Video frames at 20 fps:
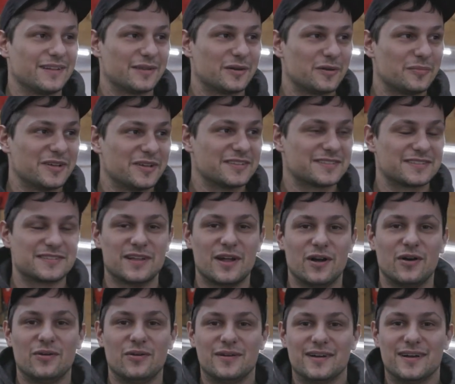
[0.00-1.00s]
a little bit of
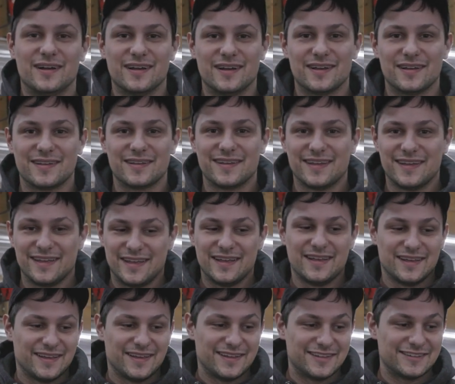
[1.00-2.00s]
snow, uh,
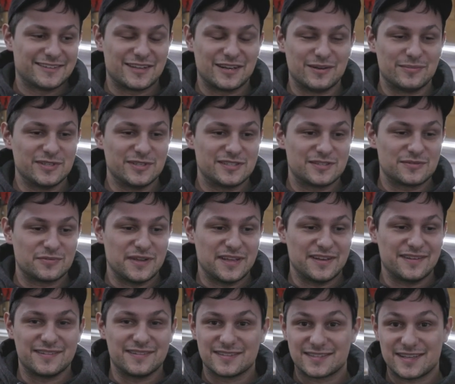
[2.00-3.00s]
it's gonna be
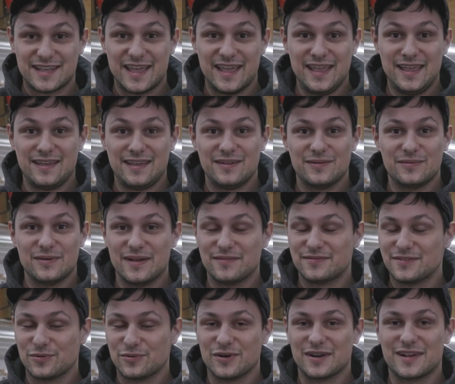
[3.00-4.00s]
sweet. The Skank, we have
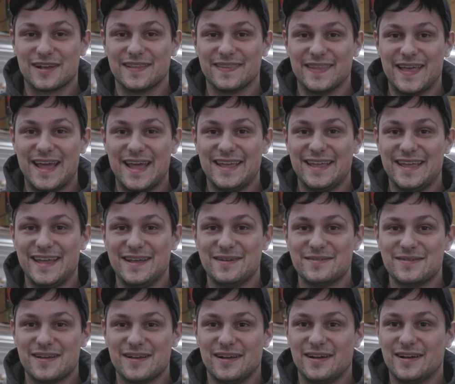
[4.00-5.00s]
to work on that
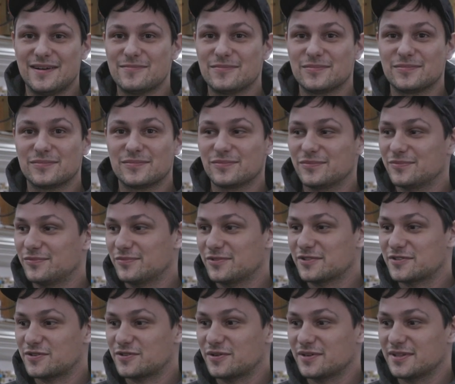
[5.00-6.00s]
yet. Um, we're
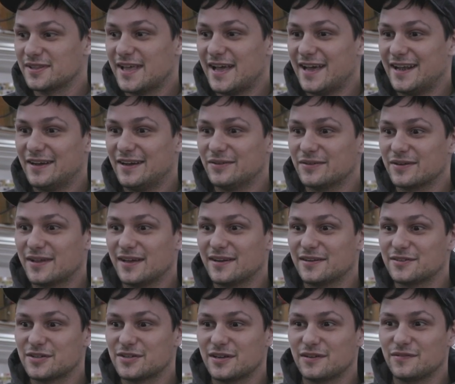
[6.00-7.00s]
sorting that out, kind of
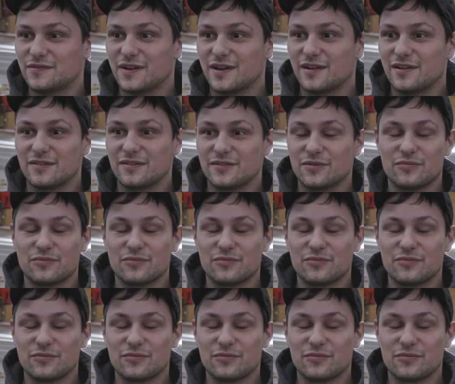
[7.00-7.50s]
trying to figure out